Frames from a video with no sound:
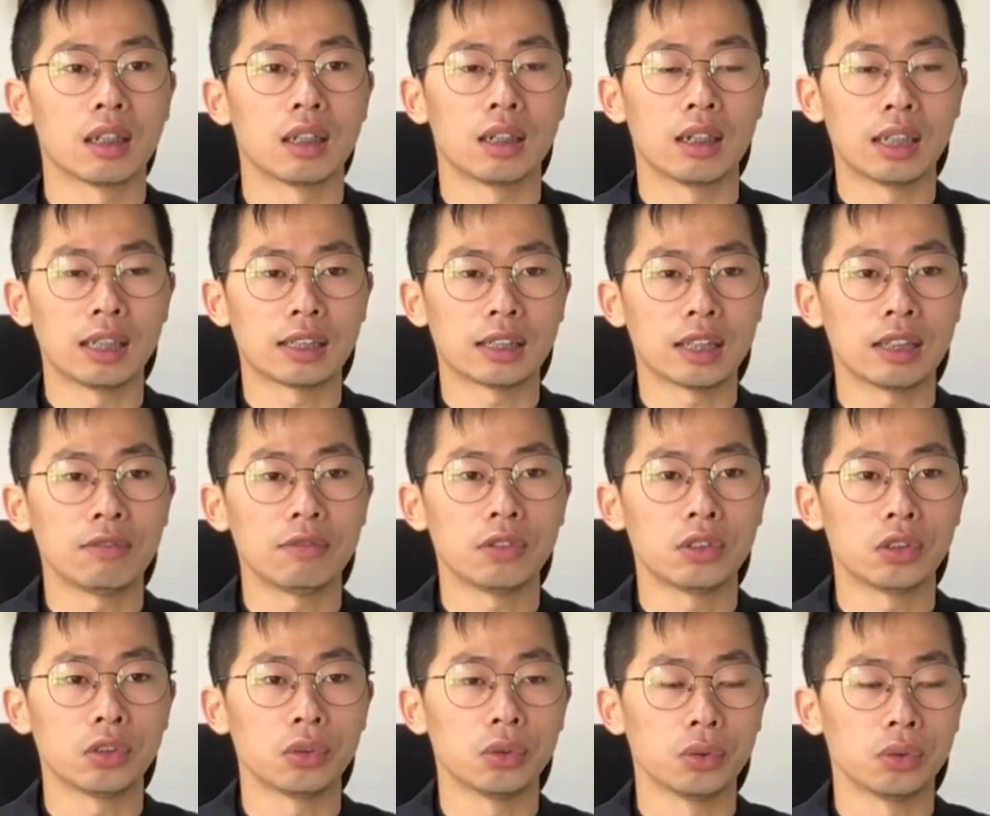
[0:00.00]
they gave
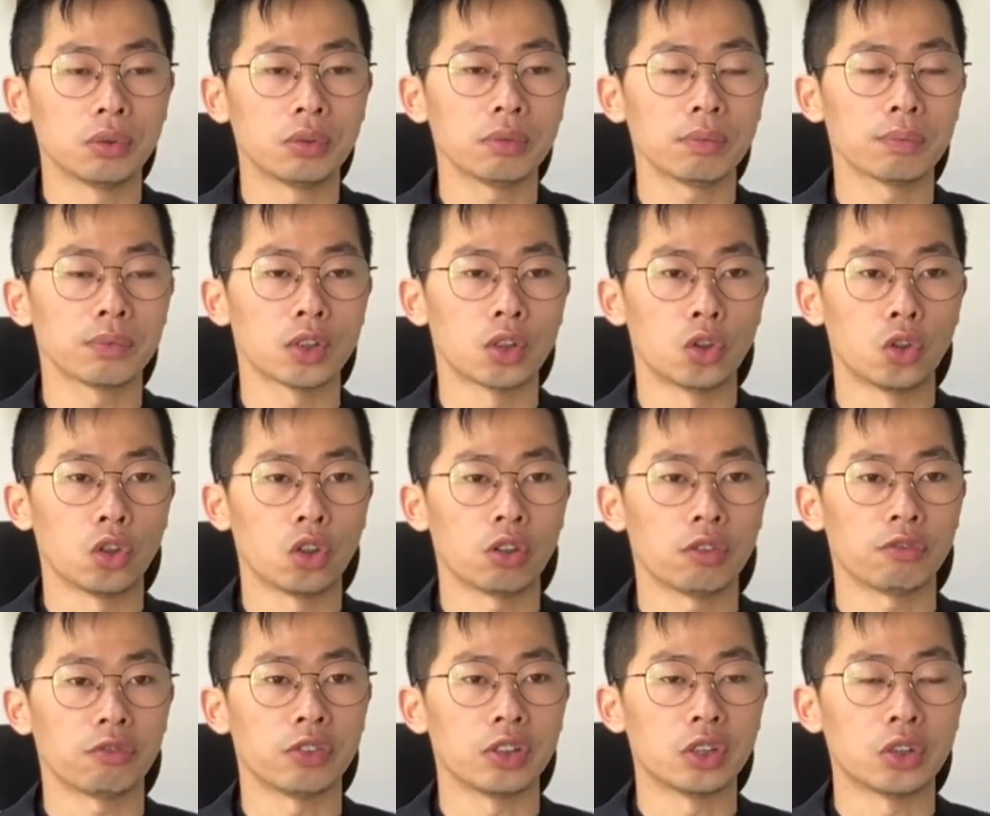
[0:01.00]
you the raw
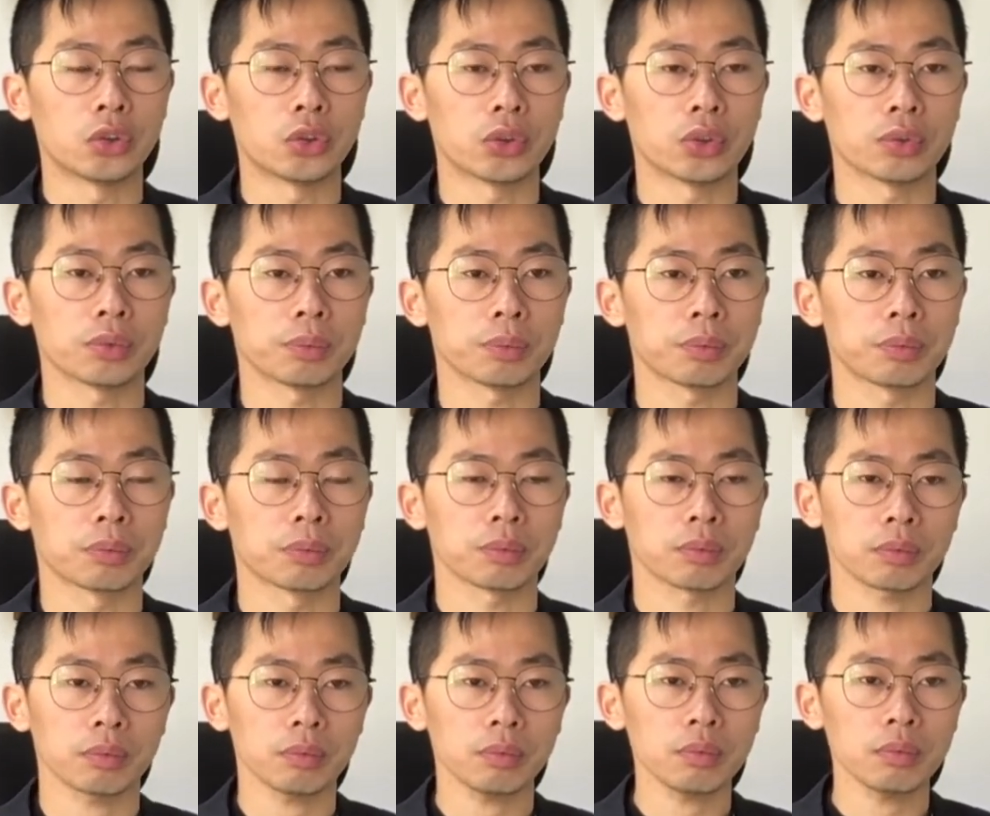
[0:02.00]
fish
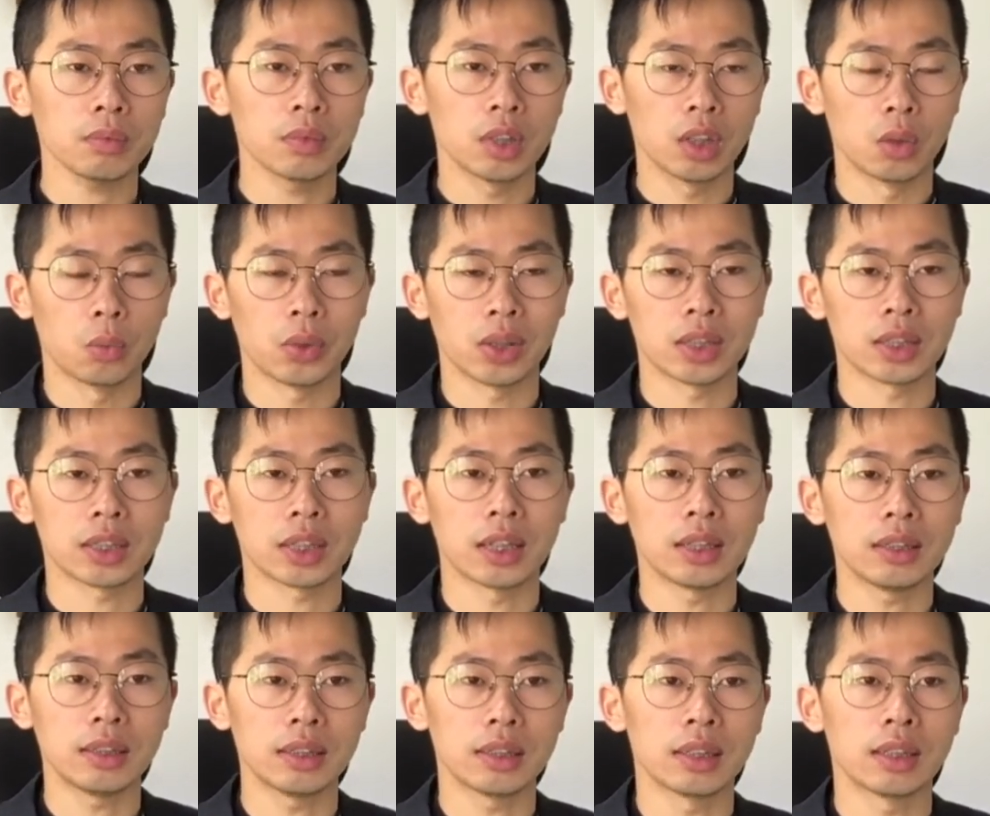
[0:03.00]
on one
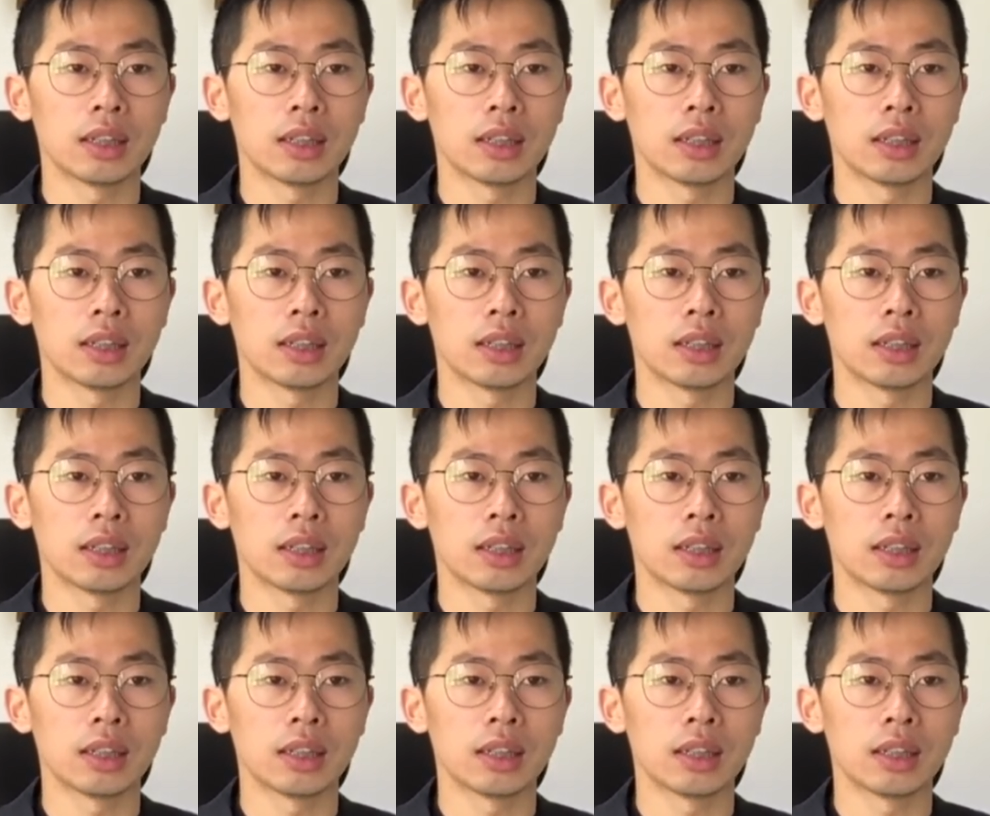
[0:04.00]
side.